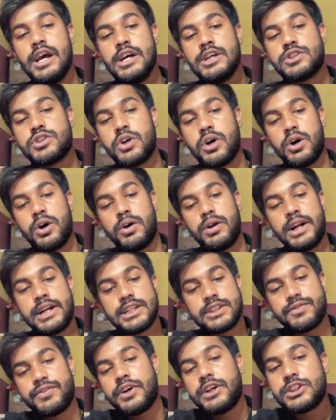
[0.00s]
So let
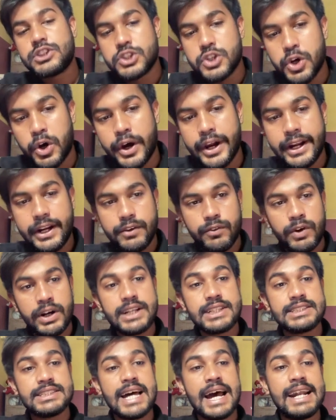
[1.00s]
us first draw it. What
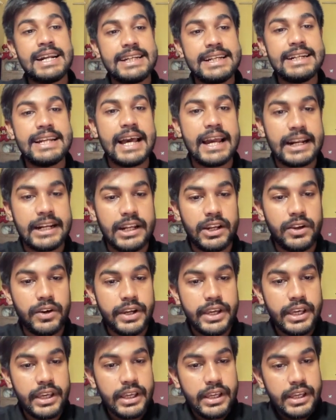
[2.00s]
is the anti-diagonal?
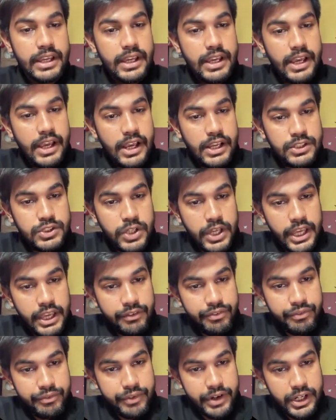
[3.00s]
Okay. So
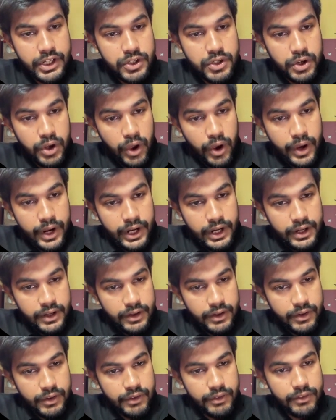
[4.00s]
if we draw it,
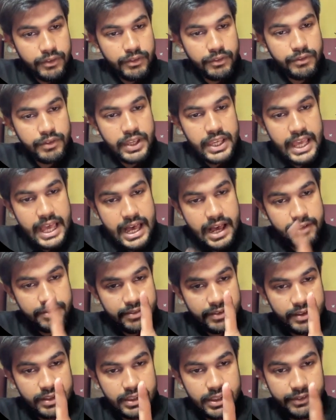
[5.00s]
we have
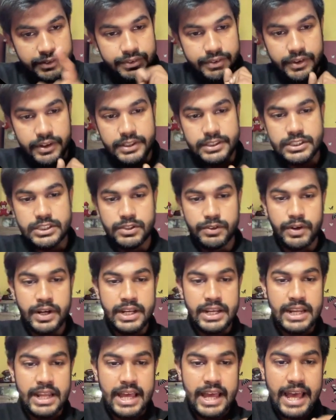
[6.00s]
the first
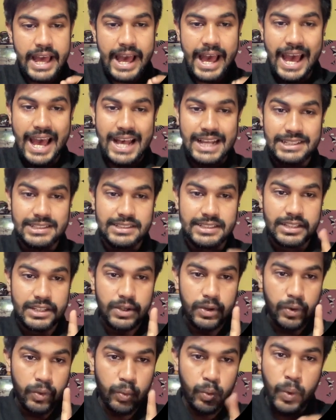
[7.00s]
one as
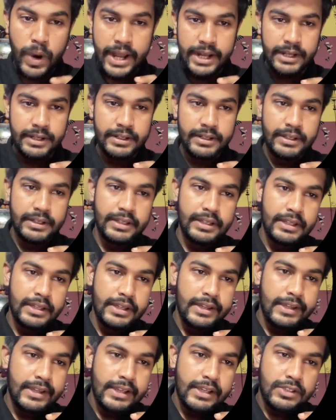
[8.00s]
one.
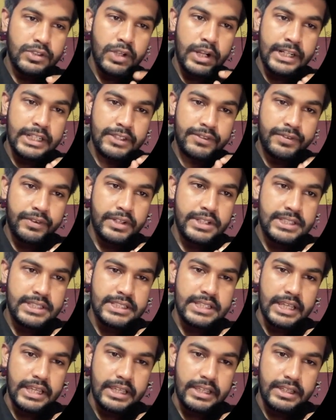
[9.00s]
So let us first
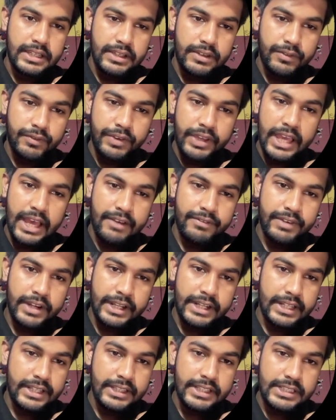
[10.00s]
see. We have
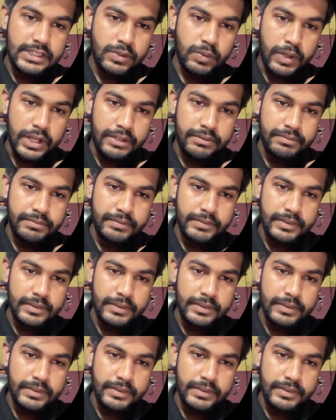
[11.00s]
written this one.